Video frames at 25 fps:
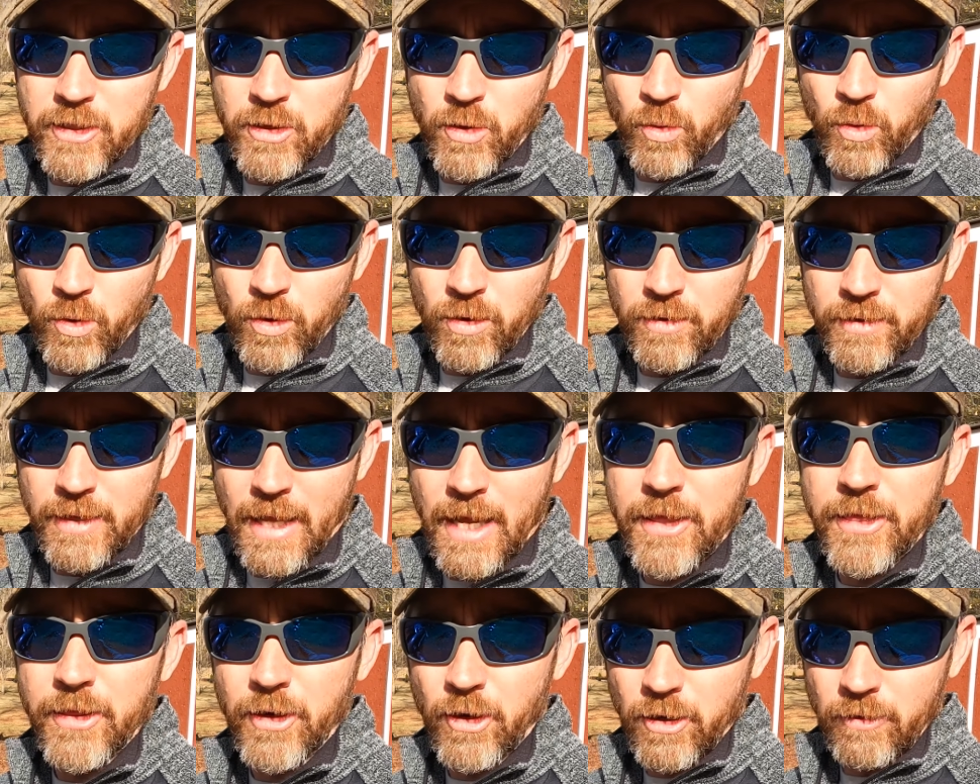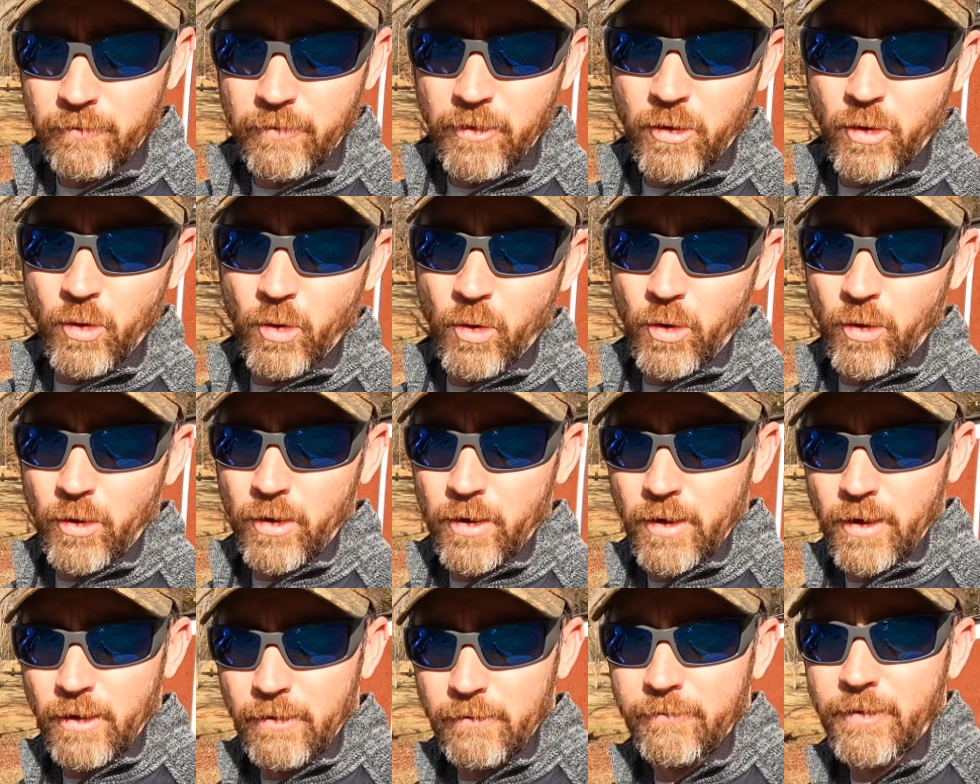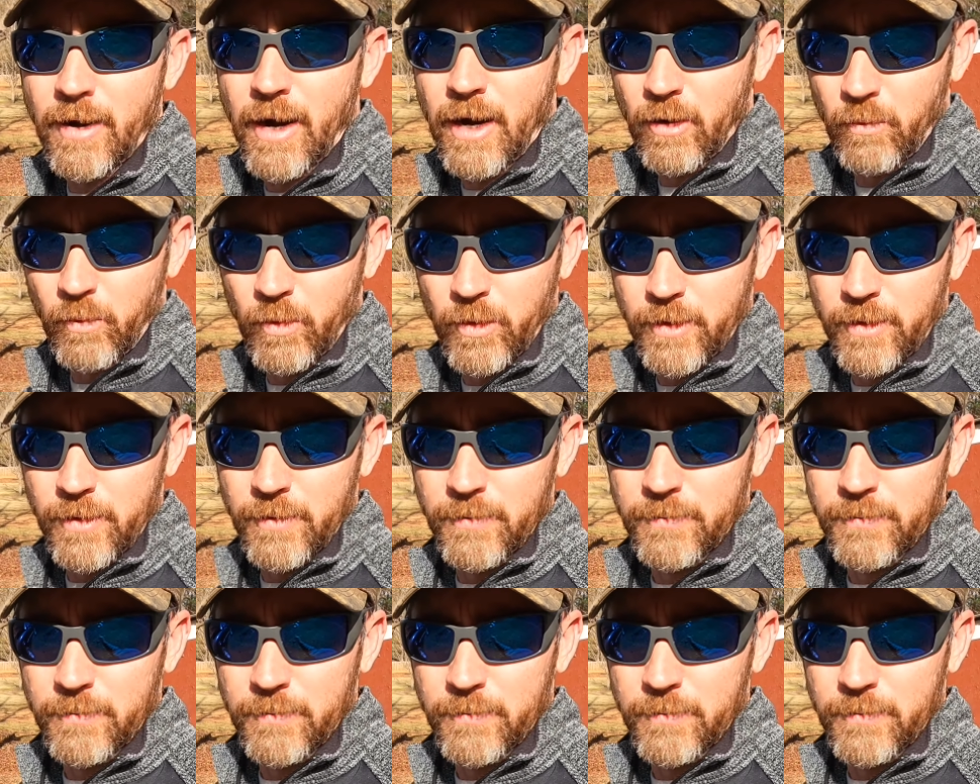cord, that 1/3 of a cord of firewood.